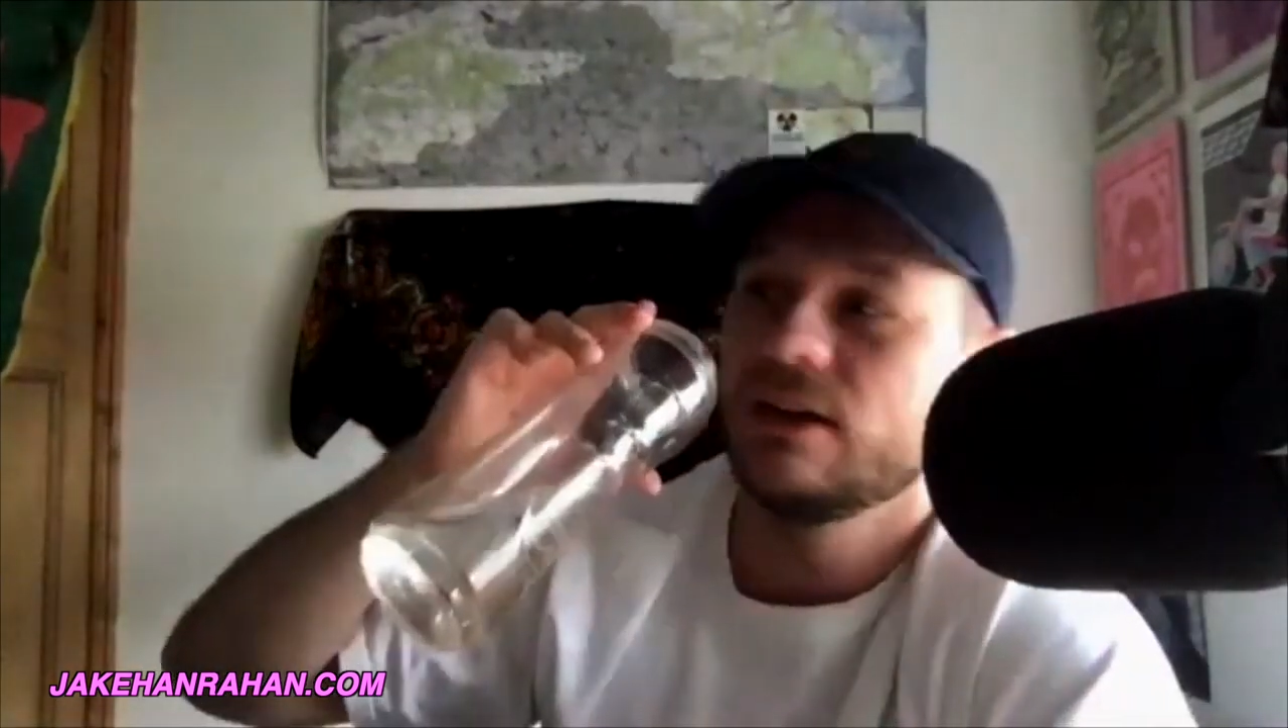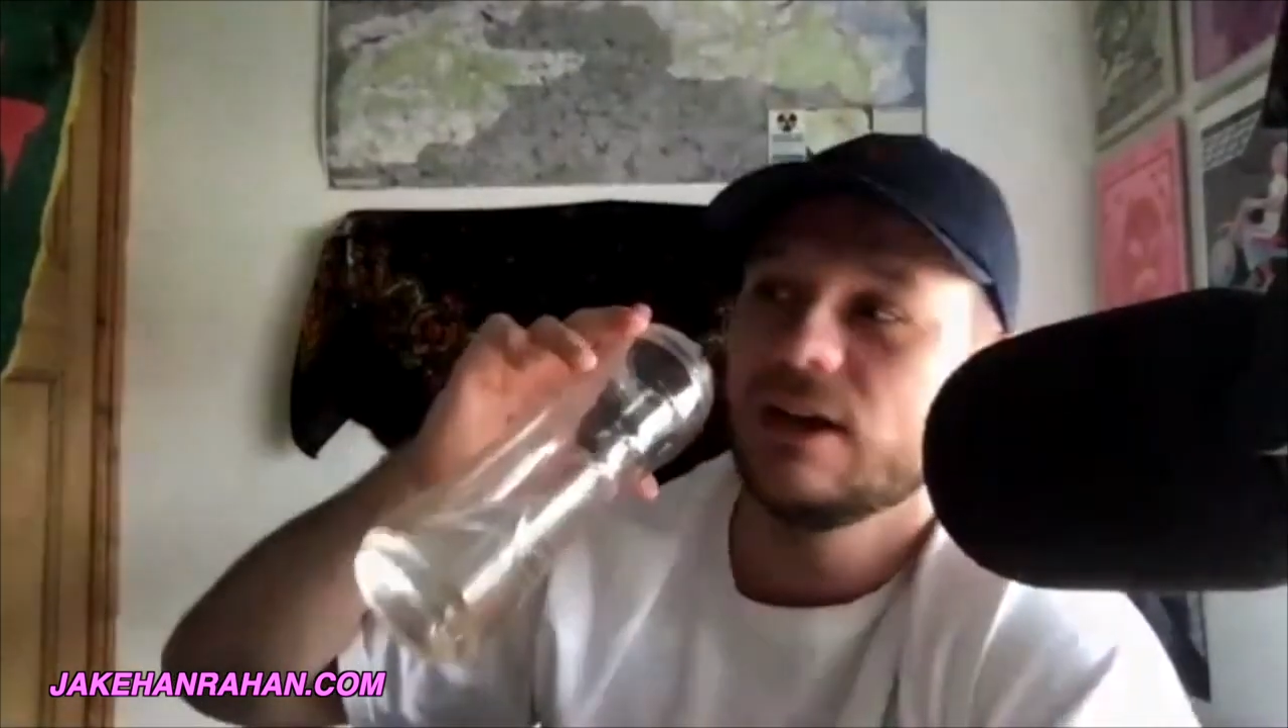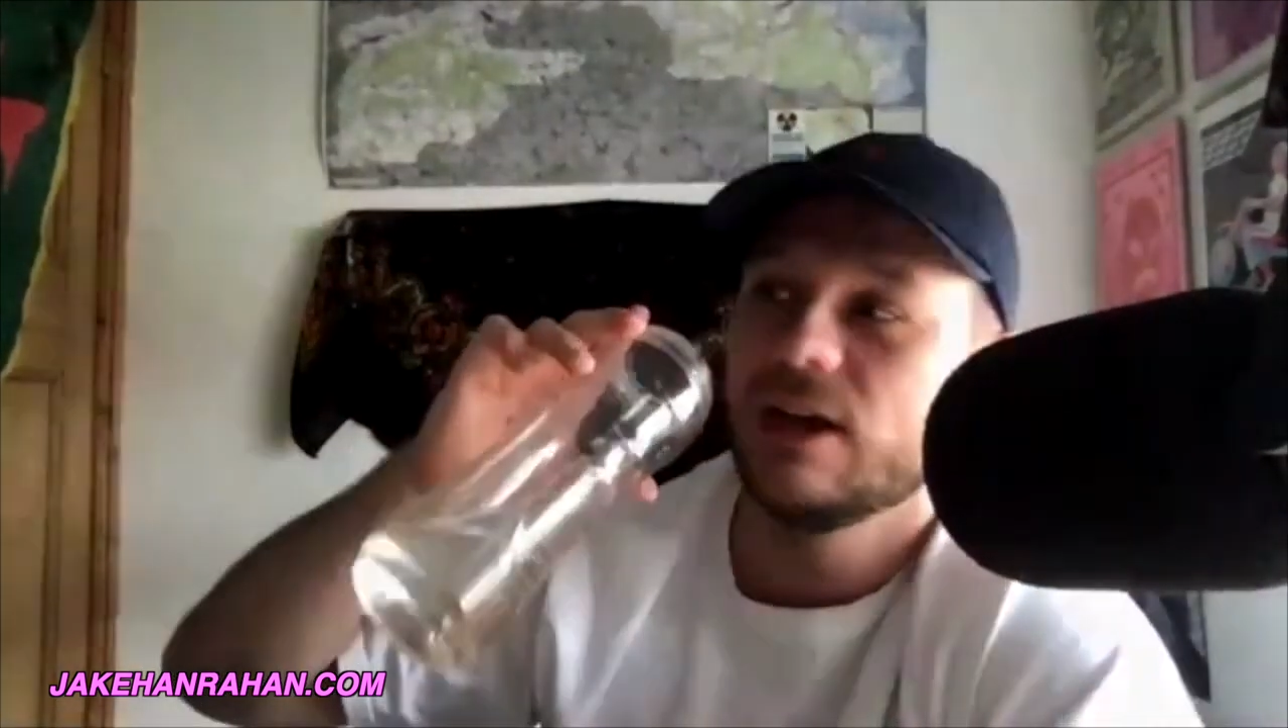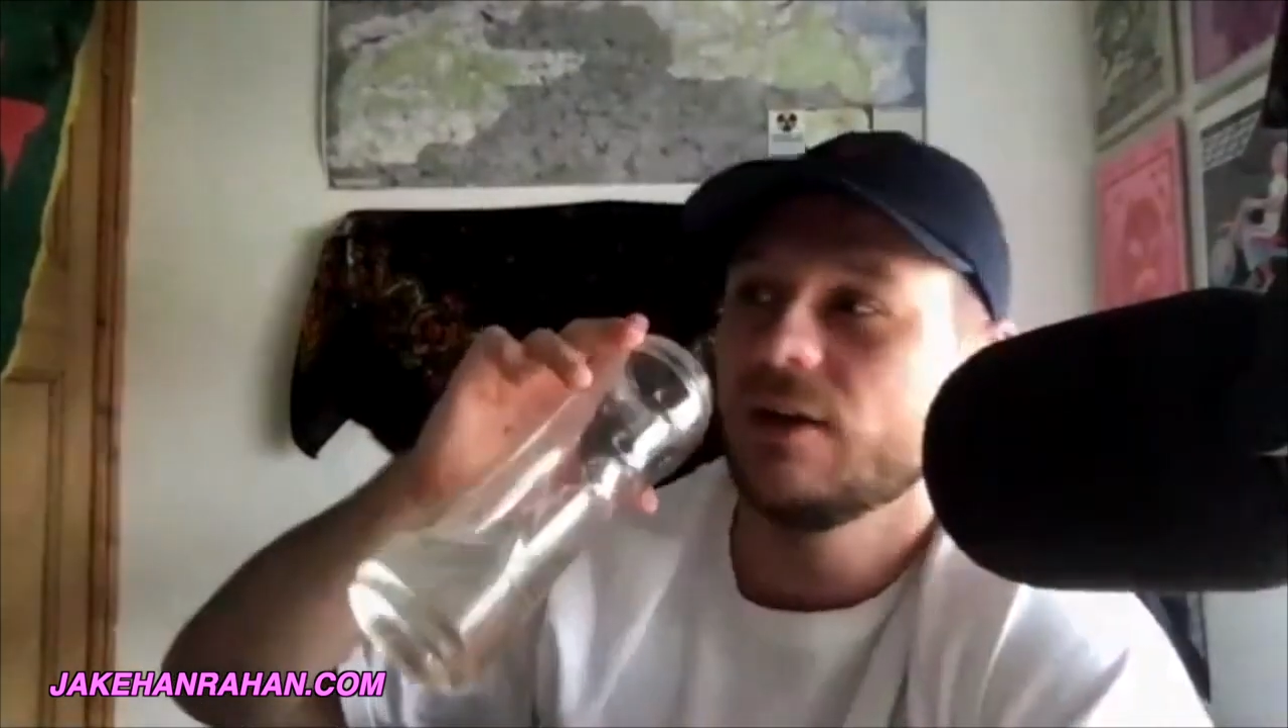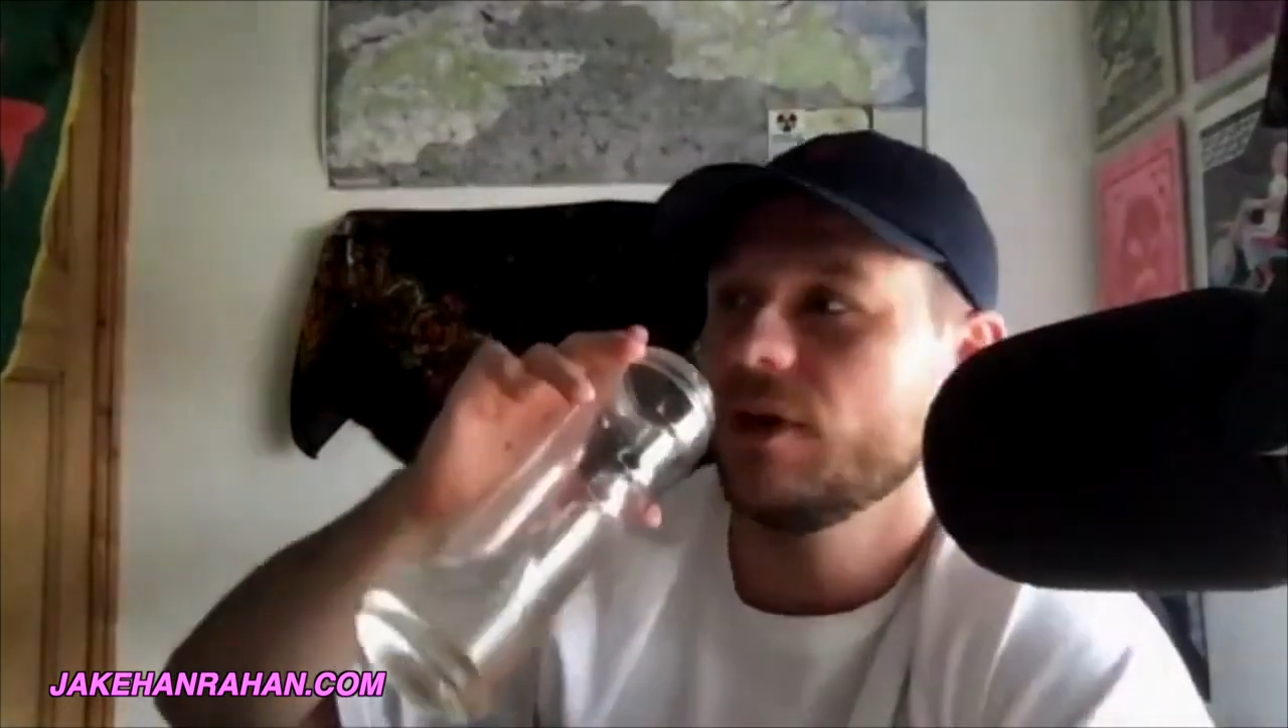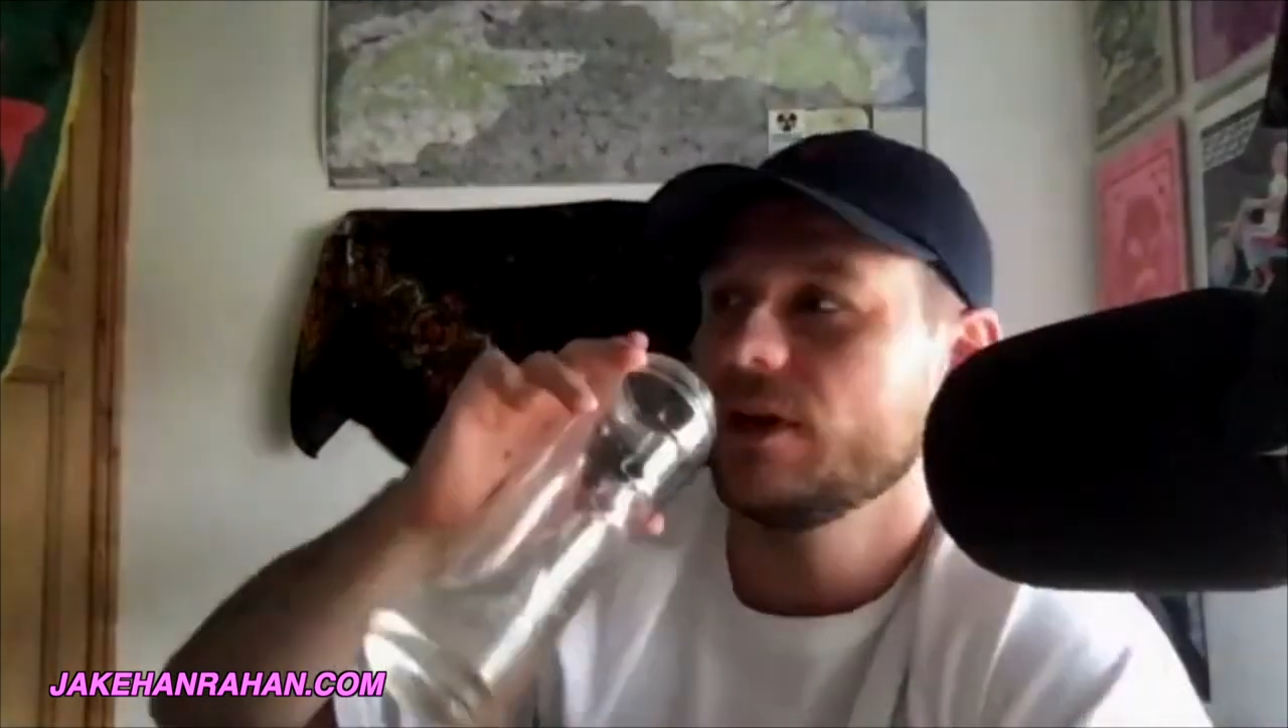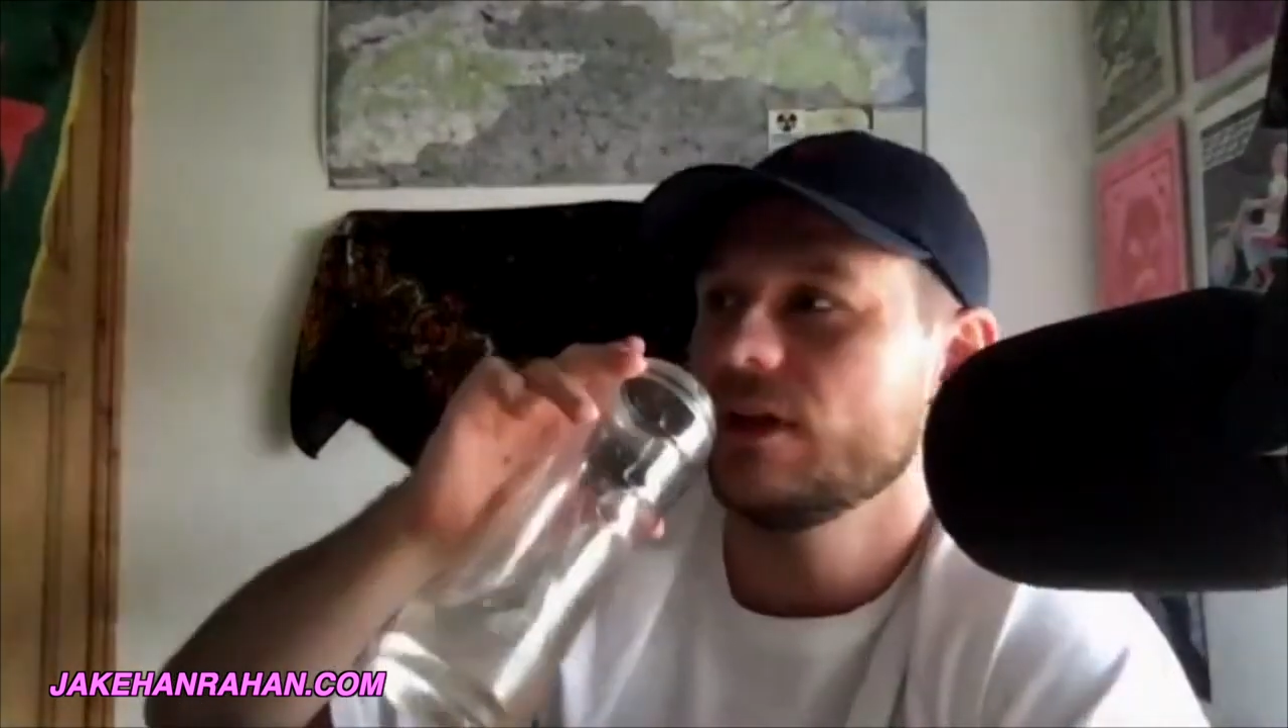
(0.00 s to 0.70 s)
and then yeah,